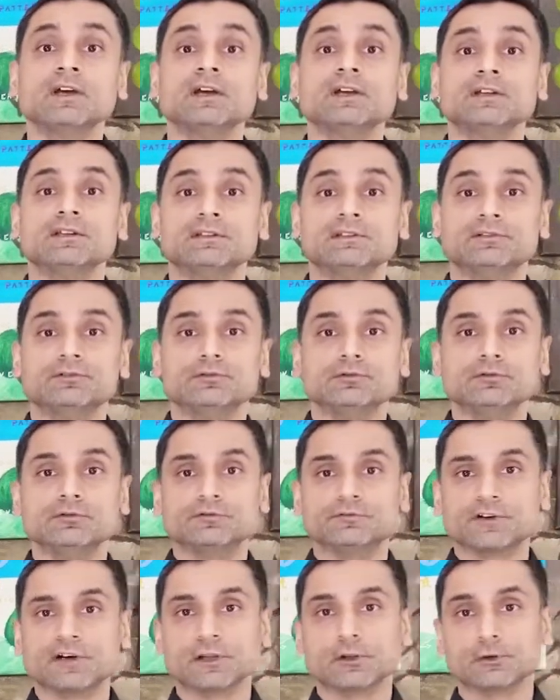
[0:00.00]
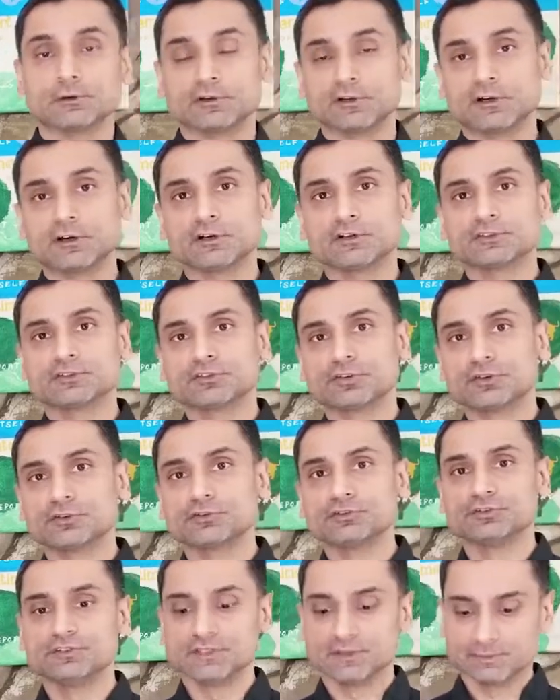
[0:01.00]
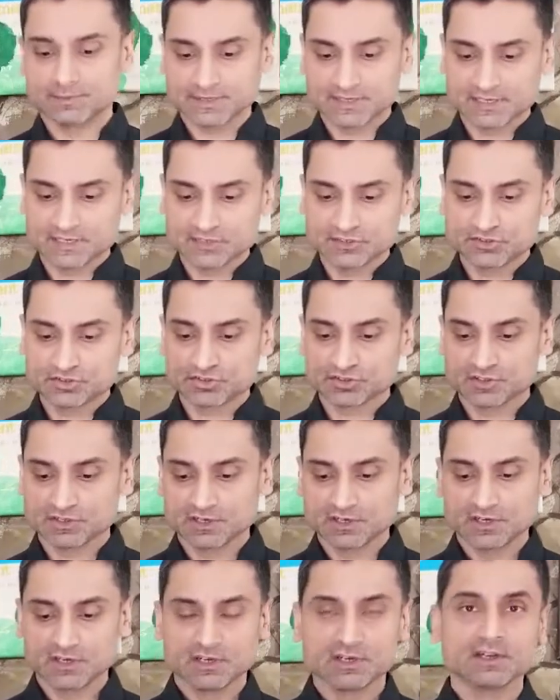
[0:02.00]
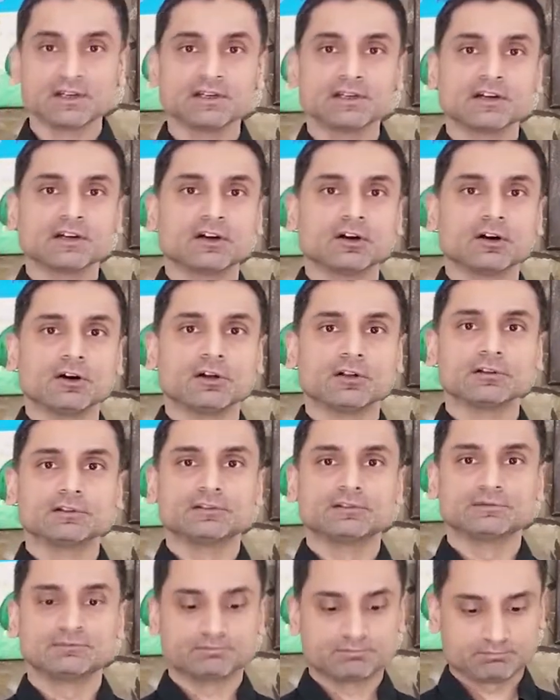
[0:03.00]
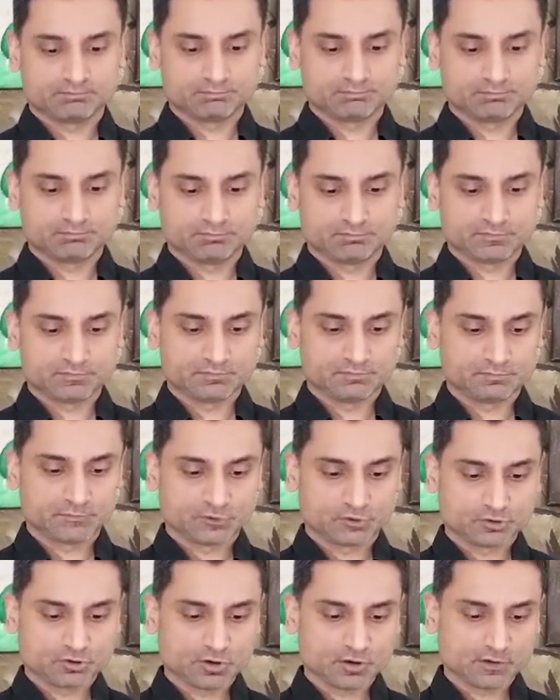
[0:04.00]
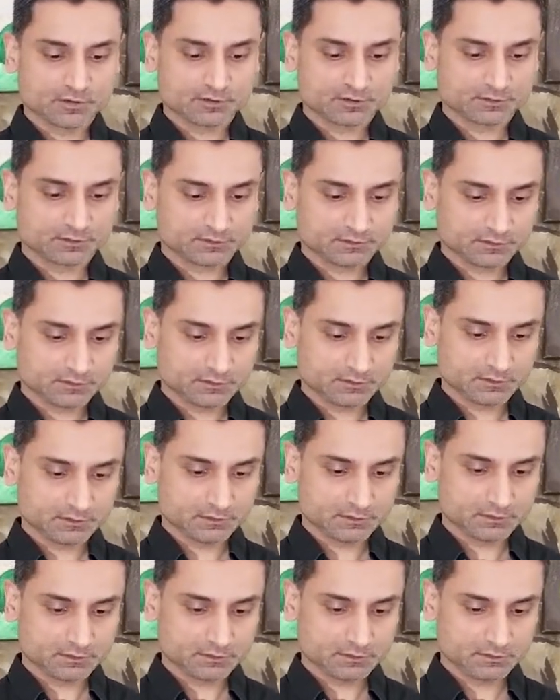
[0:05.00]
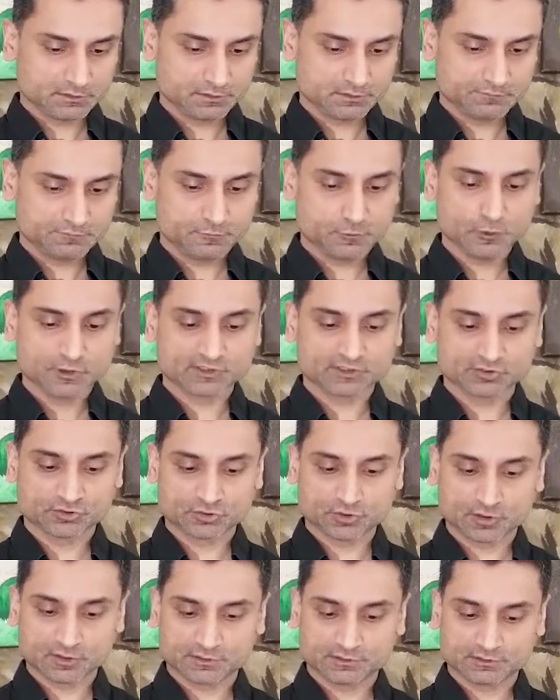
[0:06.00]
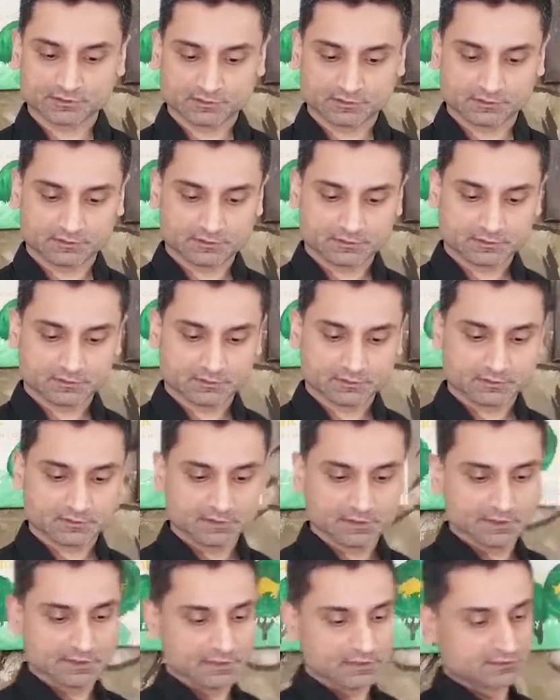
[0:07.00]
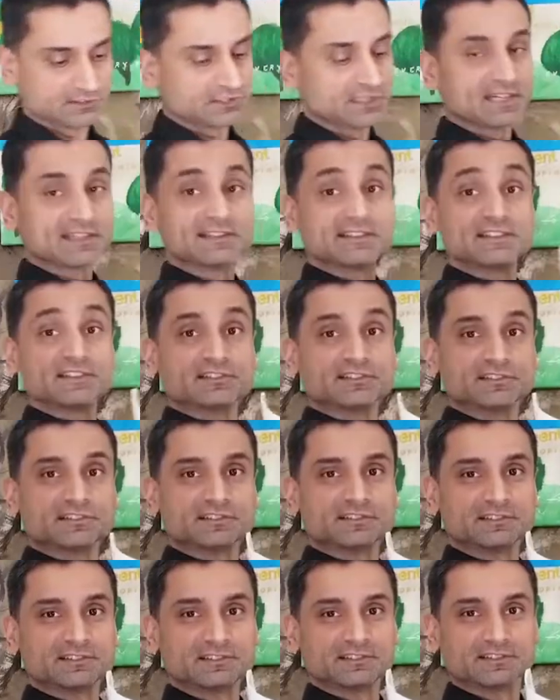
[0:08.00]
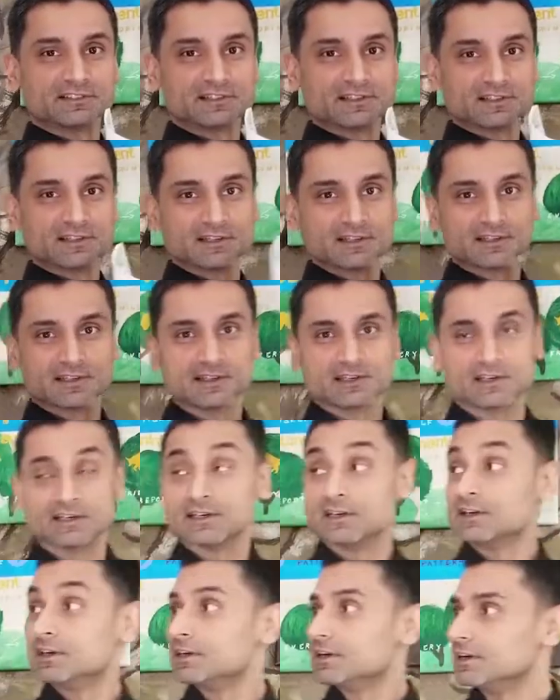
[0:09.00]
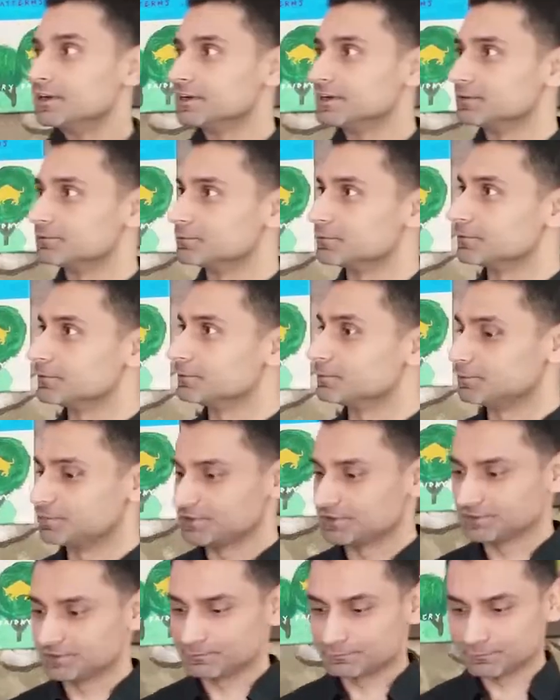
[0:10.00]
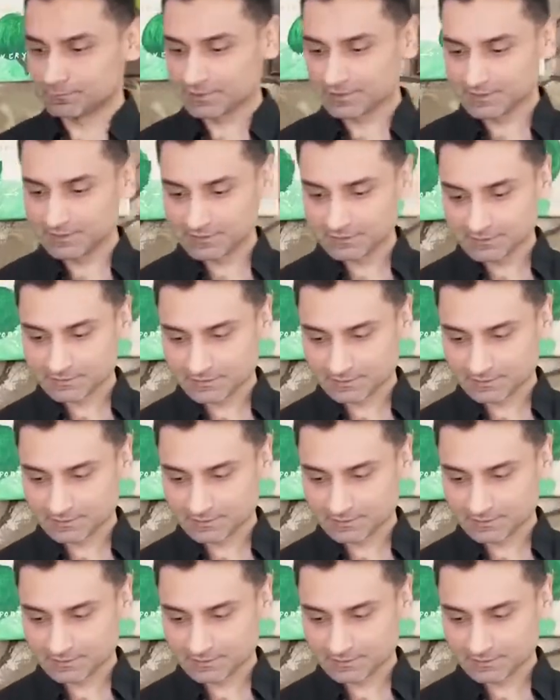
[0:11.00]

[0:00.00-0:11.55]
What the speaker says: To follow along, turn to the page called Charts, Forex Charts. It looks like this, and we'll put it up right here.